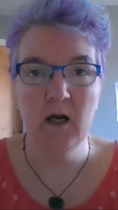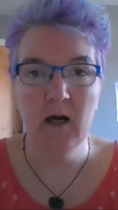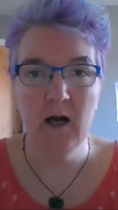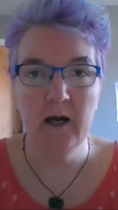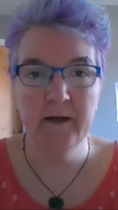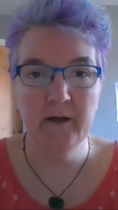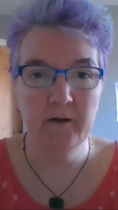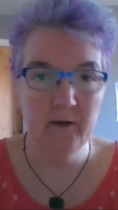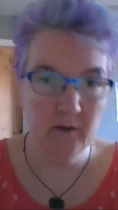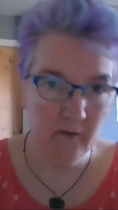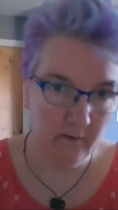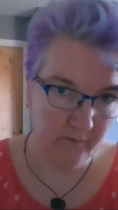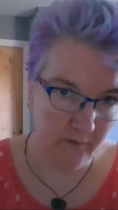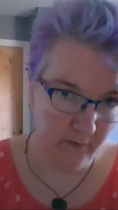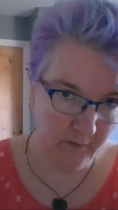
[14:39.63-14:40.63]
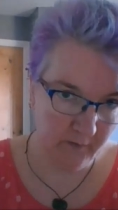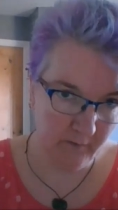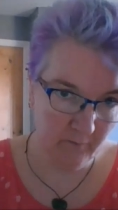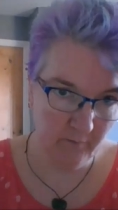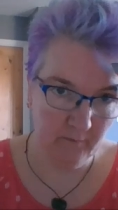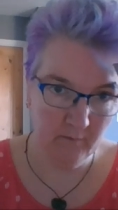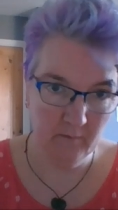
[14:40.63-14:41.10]
I don't know if you use it
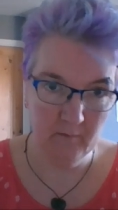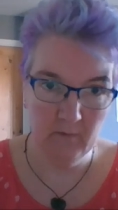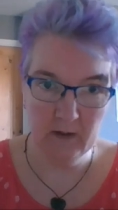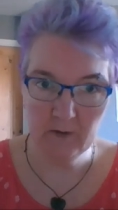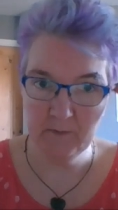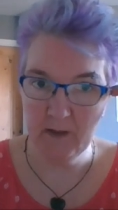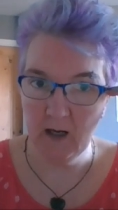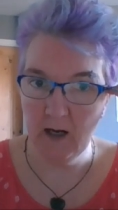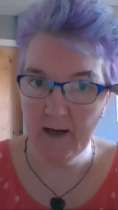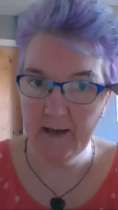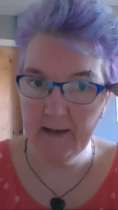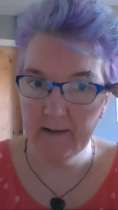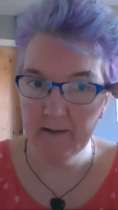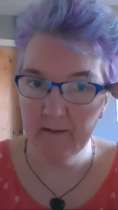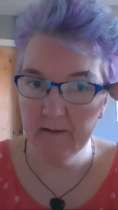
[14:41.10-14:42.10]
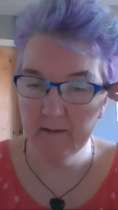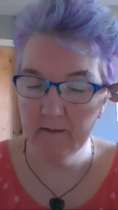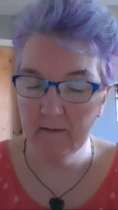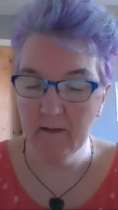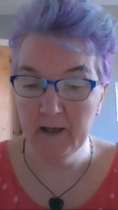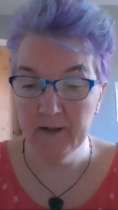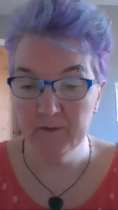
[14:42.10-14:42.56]
much, but I
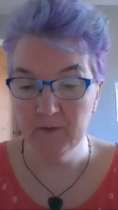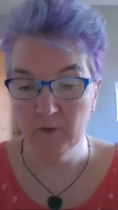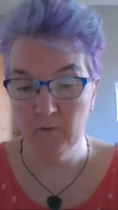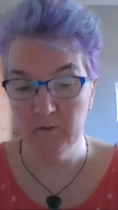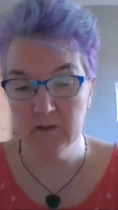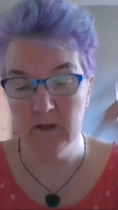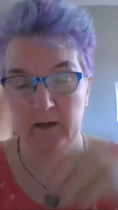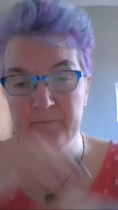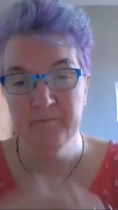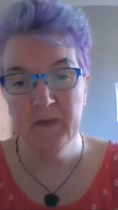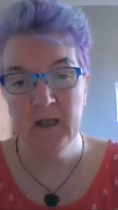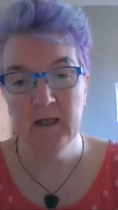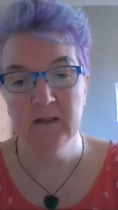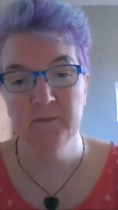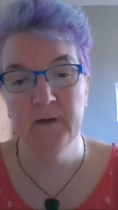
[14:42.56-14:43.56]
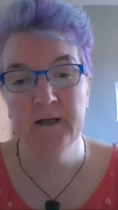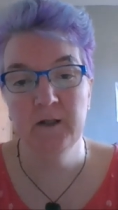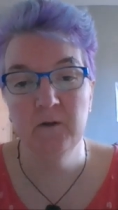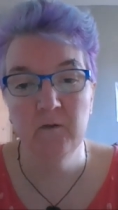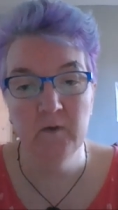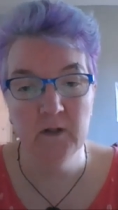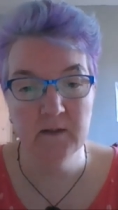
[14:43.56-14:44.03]
I use it all the time. It's my
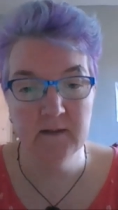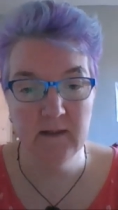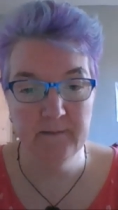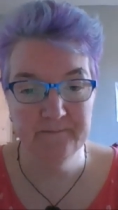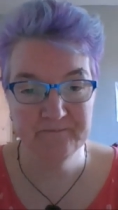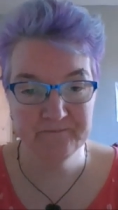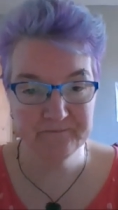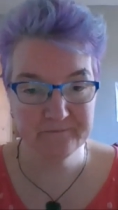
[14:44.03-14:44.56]
university,